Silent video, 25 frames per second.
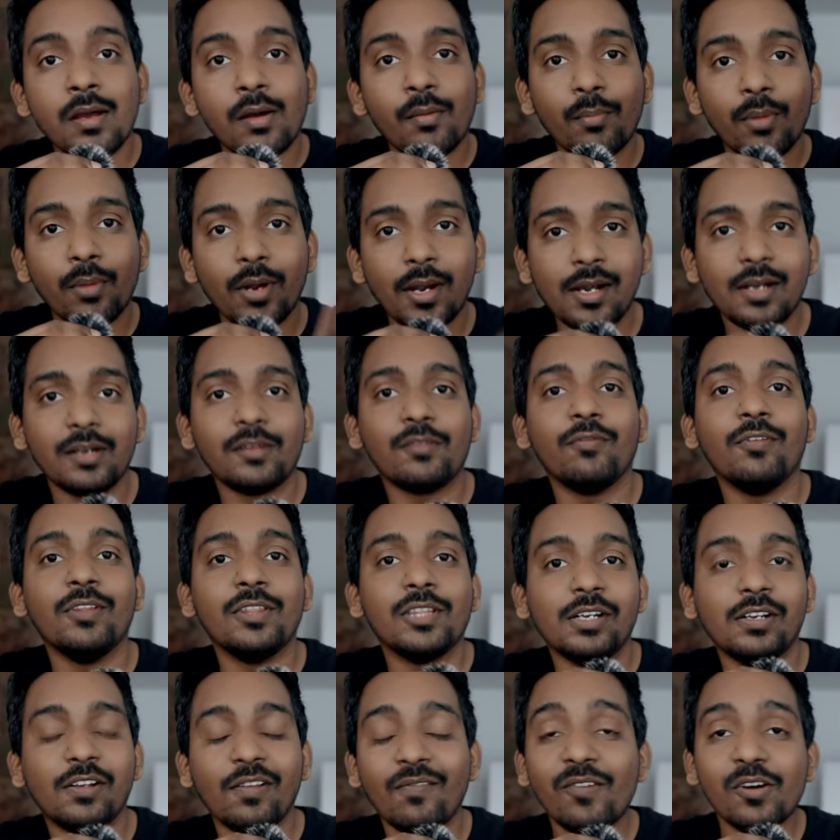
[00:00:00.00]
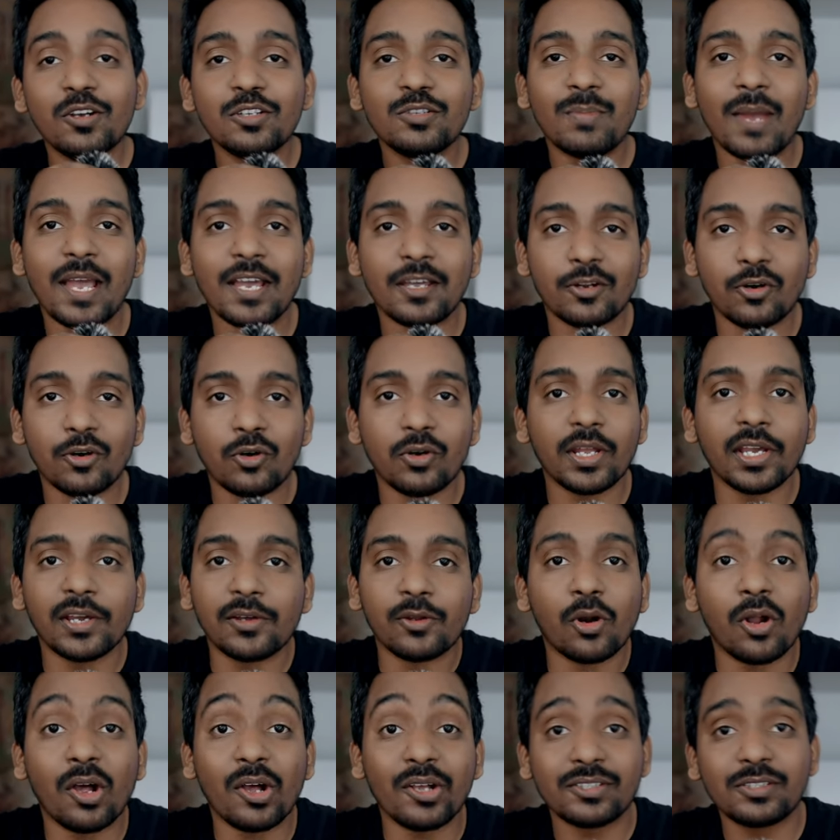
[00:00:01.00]
but with a diverse background
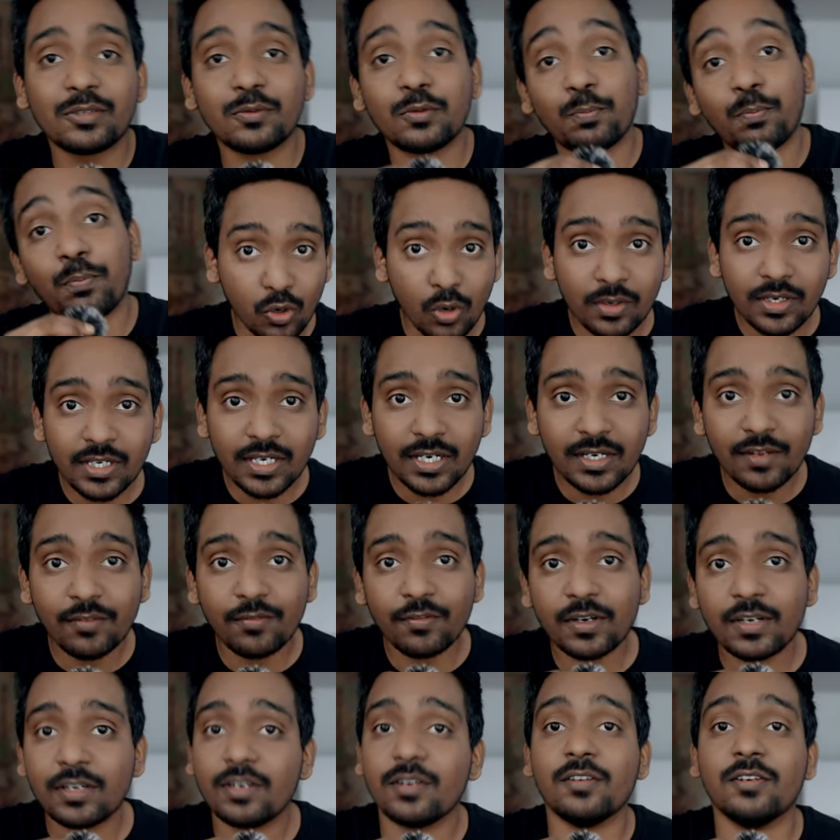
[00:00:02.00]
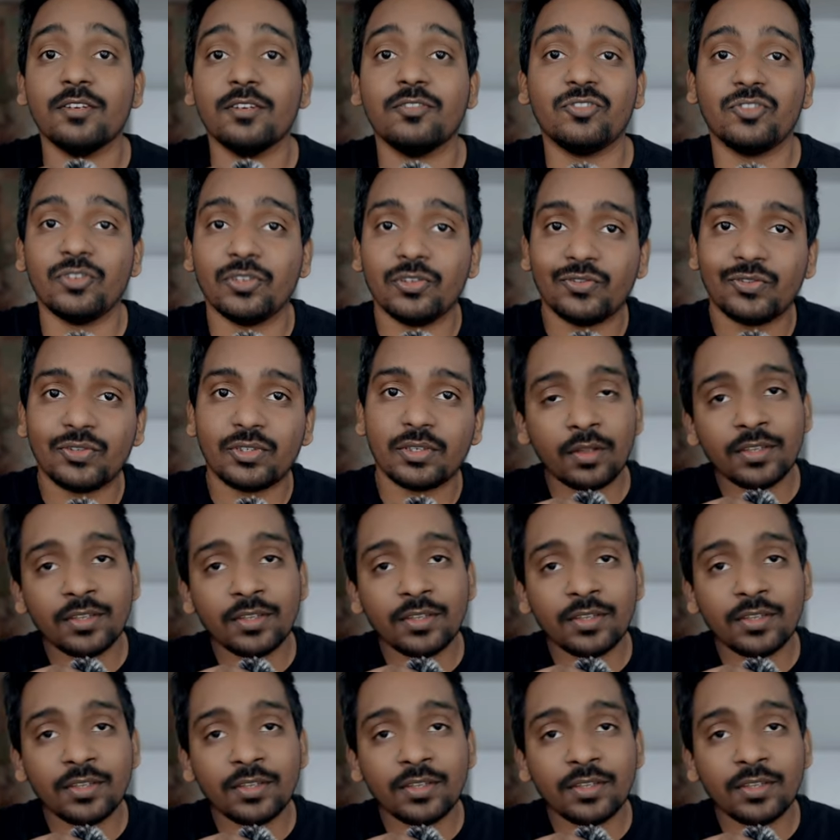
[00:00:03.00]
across 20 different industries.